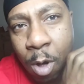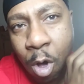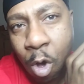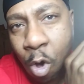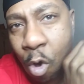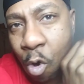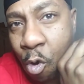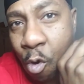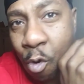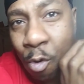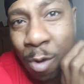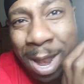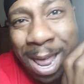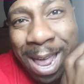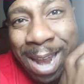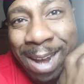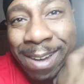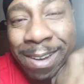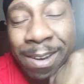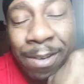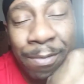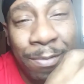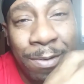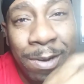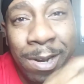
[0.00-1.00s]
a whole lot
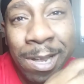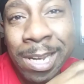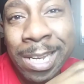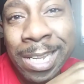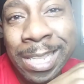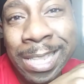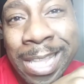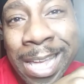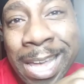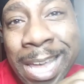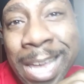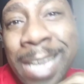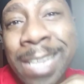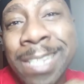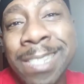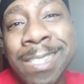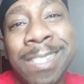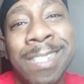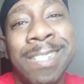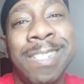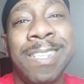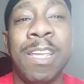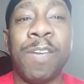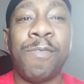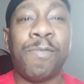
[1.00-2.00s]
of different other
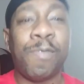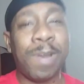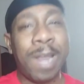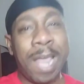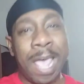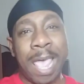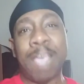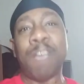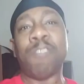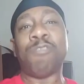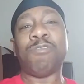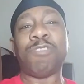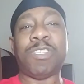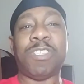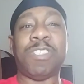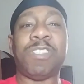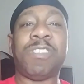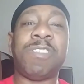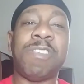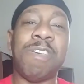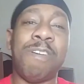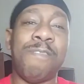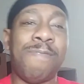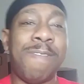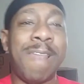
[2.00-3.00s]
things and different angles and
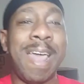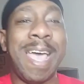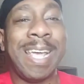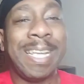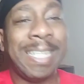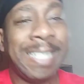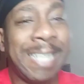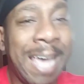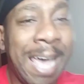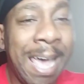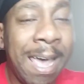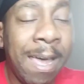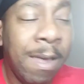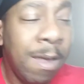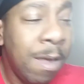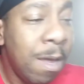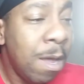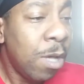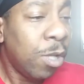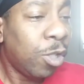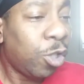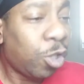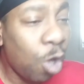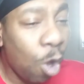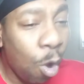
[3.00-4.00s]
stuff like that.
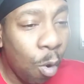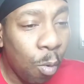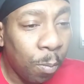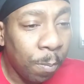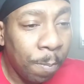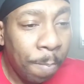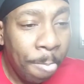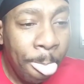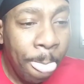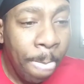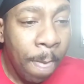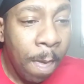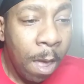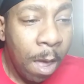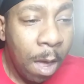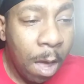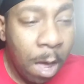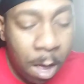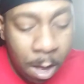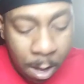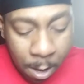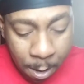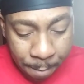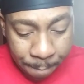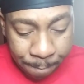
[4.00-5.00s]
So
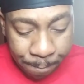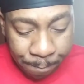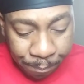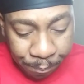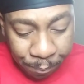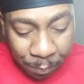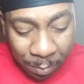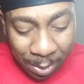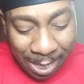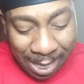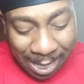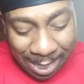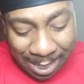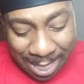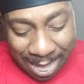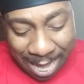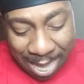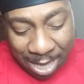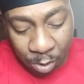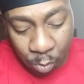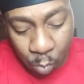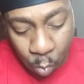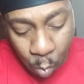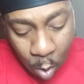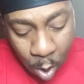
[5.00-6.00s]
um
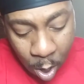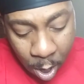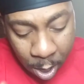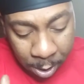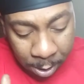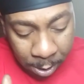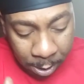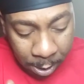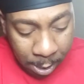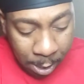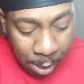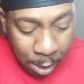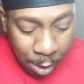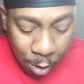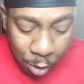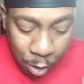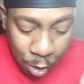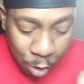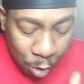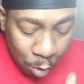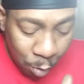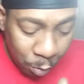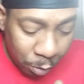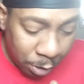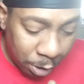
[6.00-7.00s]
that's one
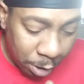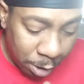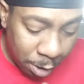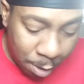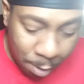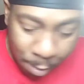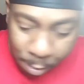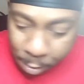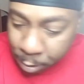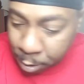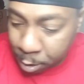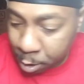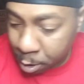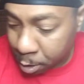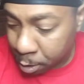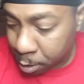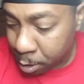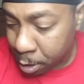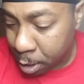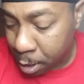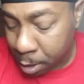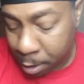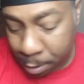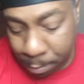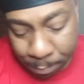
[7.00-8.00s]
using the the
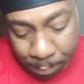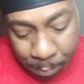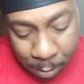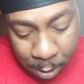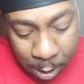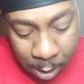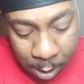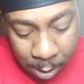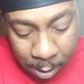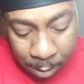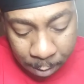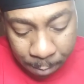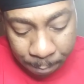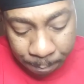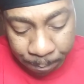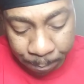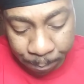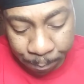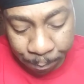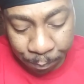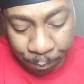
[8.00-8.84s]
the the,